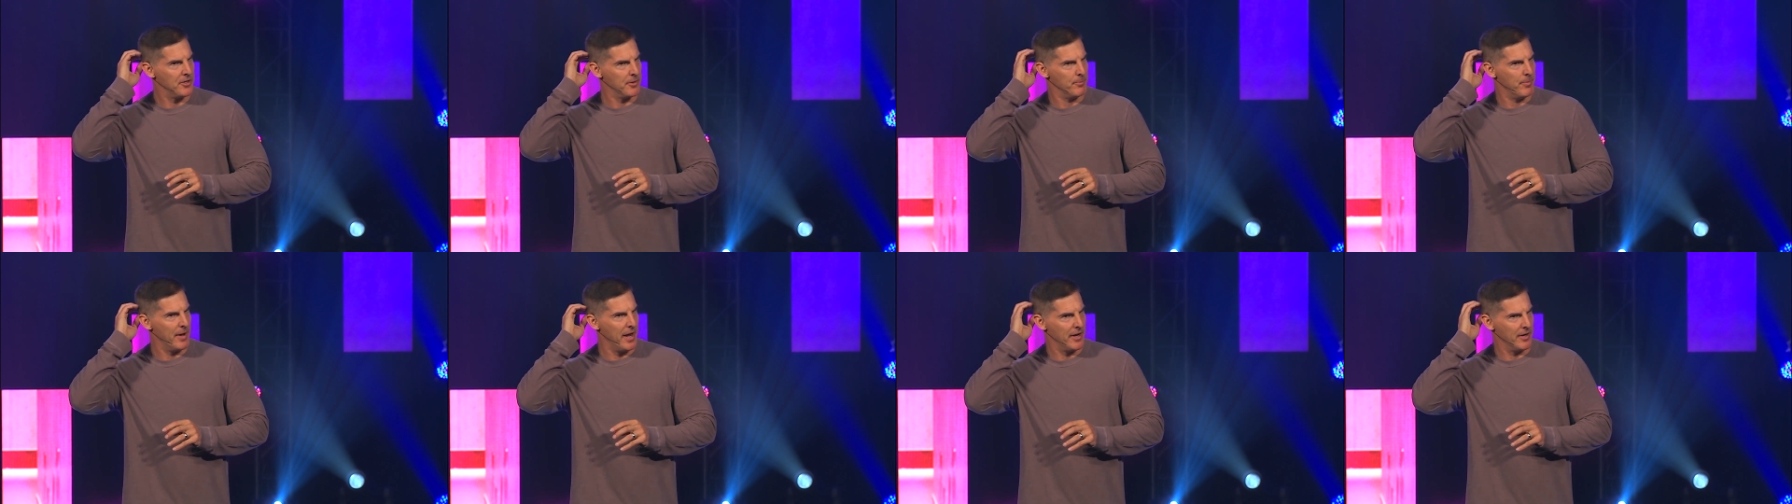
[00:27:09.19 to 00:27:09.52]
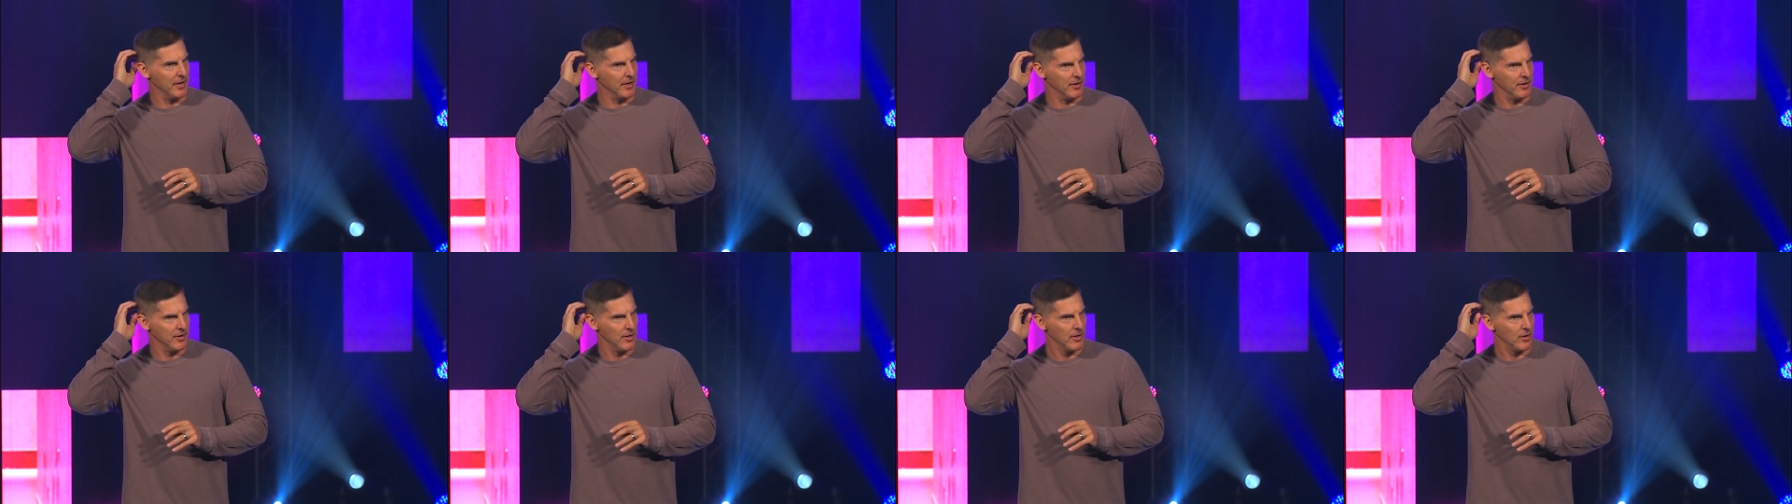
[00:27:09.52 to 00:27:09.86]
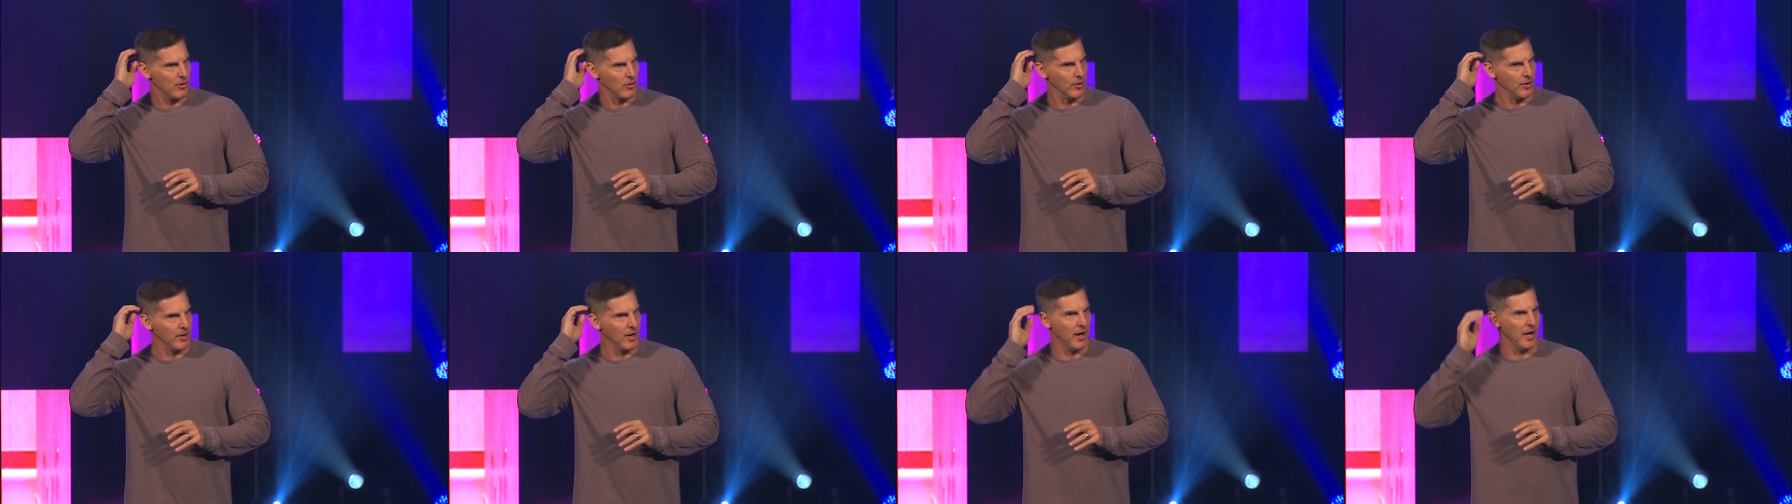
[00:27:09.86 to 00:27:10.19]
debated
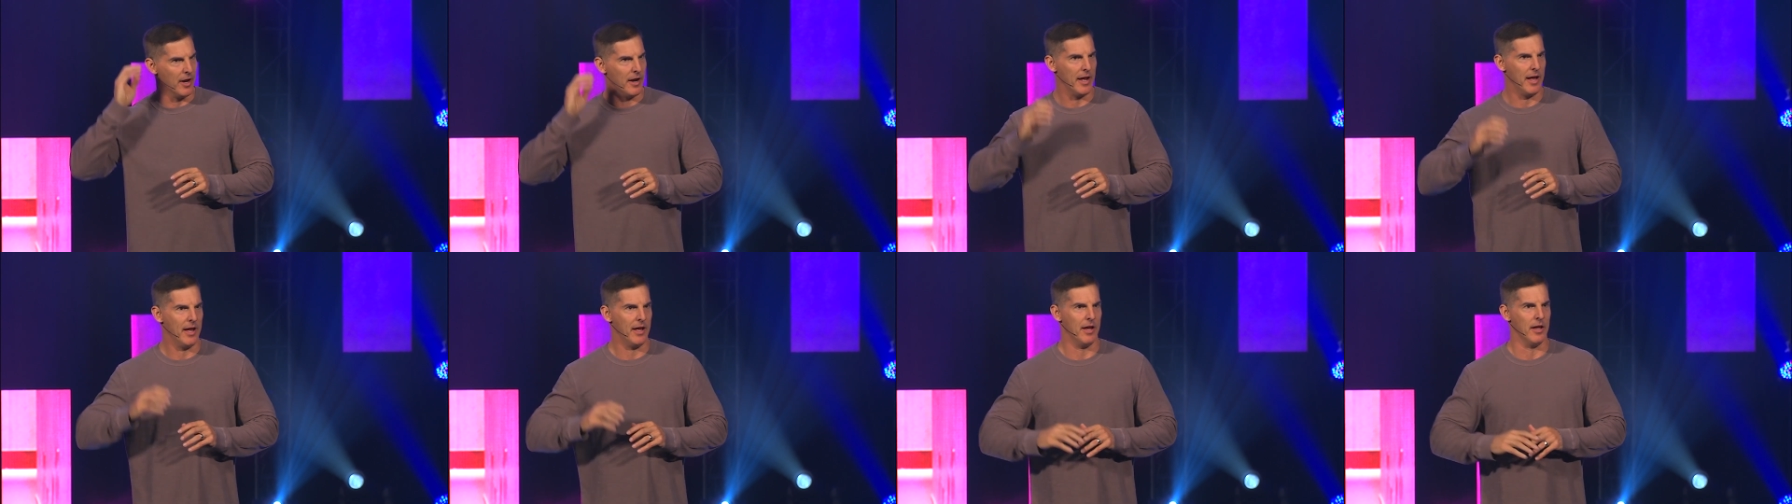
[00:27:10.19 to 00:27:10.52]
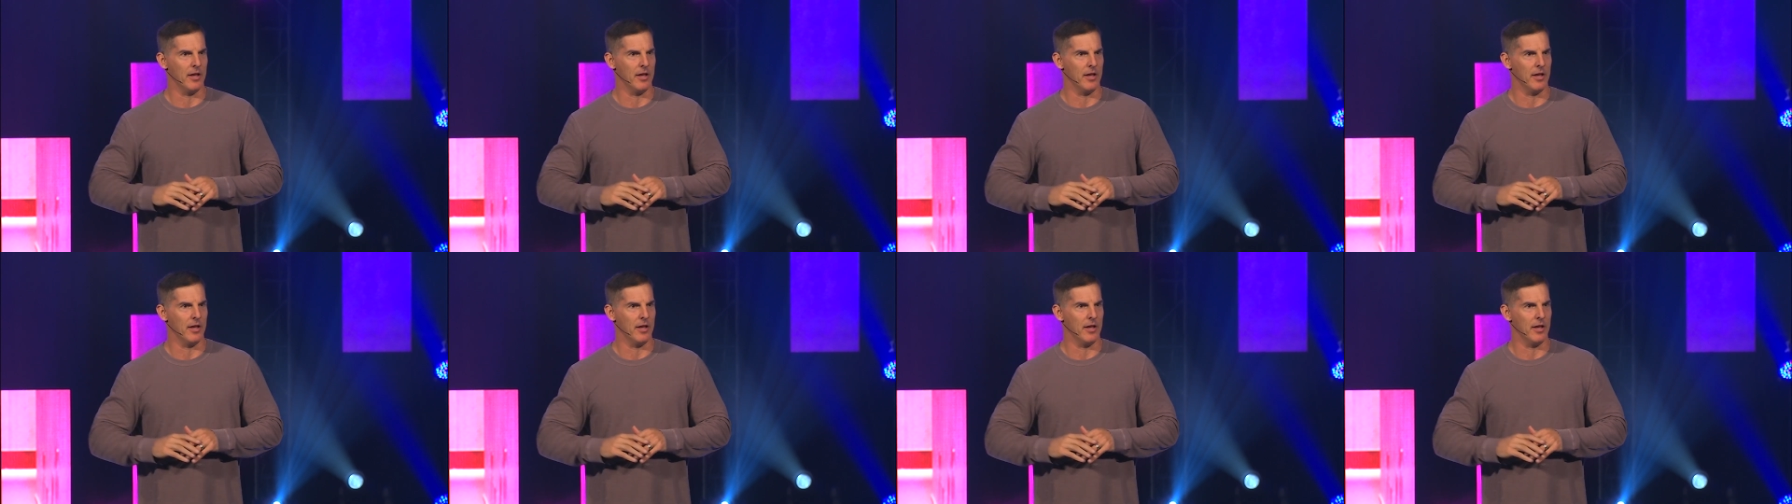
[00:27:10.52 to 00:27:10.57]
or not